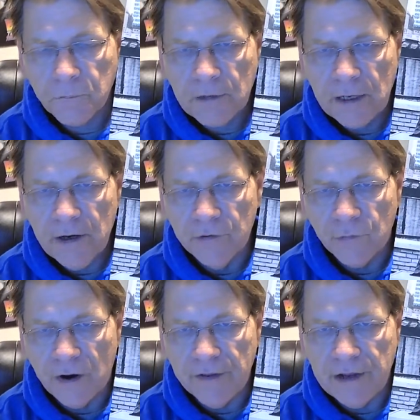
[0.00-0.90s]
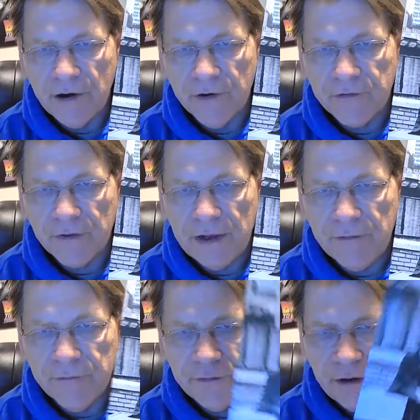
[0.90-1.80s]
Here's one in the inner
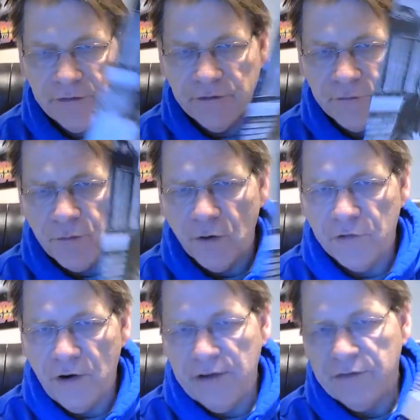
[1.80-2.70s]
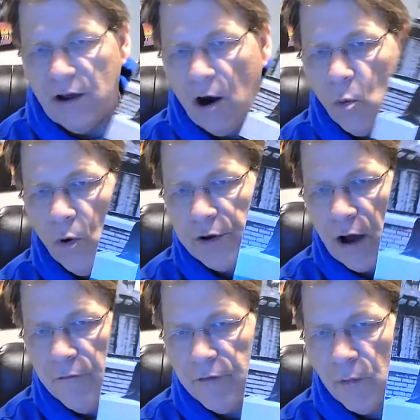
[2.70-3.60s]
sleeves that portrays the artwork
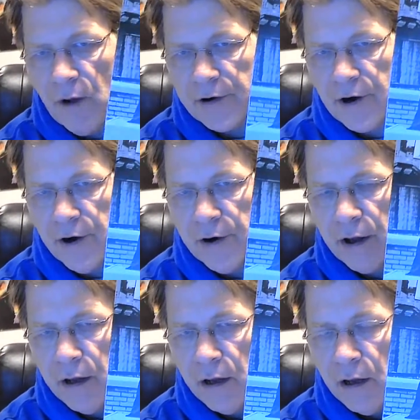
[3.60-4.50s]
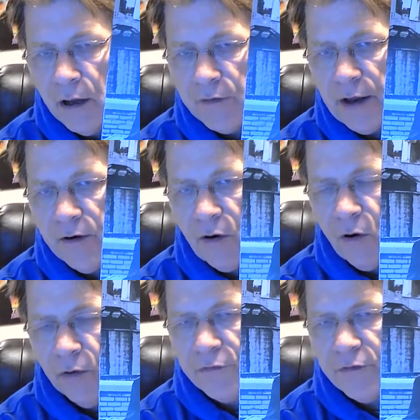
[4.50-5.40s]
of the record, that it
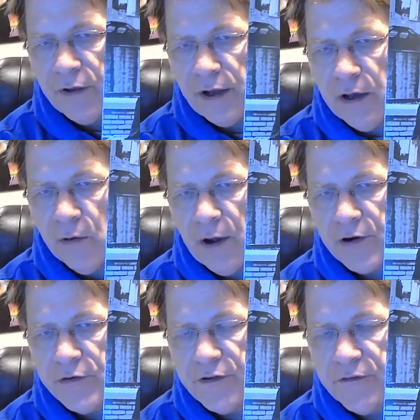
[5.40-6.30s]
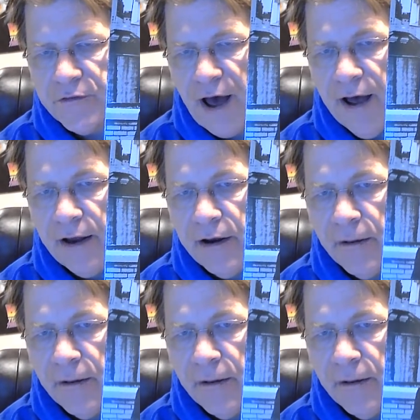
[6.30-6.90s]
holds the records inside.